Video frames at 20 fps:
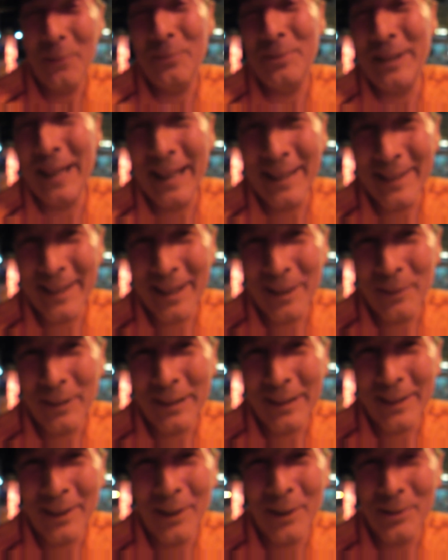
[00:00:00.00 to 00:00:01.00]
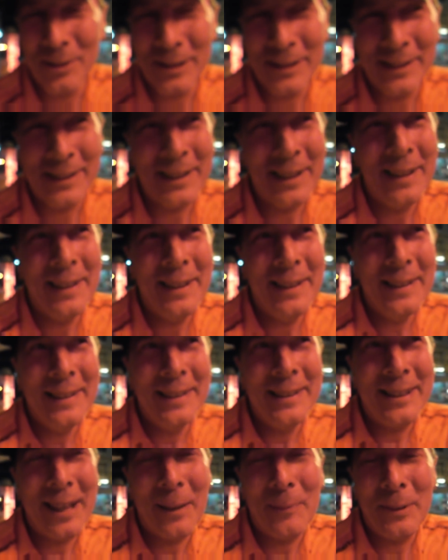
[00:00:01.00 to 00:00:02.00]
death and everything else is
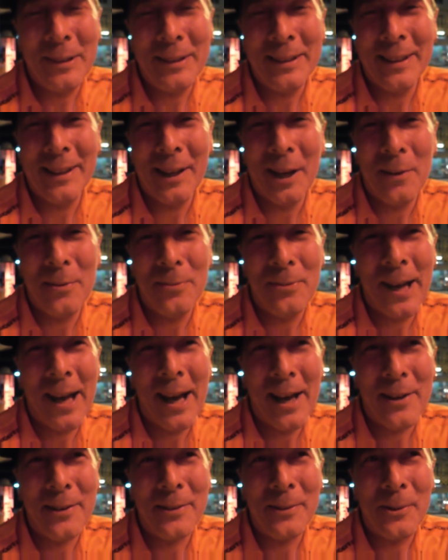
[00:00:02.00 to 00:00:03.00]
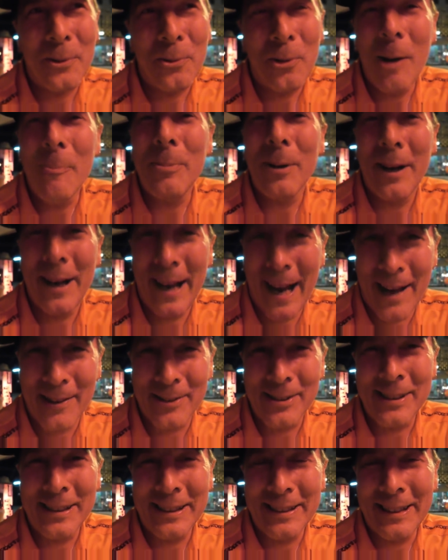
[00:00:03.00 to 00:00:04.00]
something that I've found quite
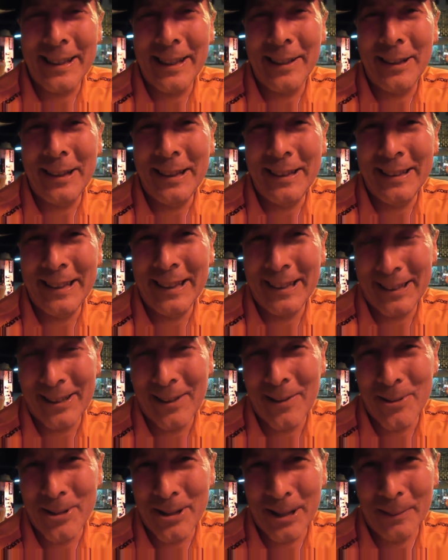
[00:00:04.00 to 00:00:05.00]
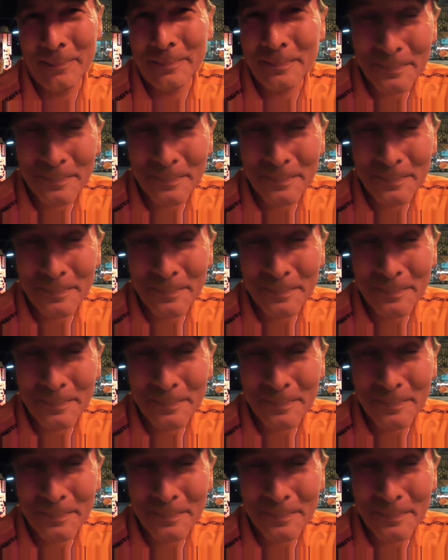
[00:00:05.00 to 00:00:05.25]
pronounced in their culture.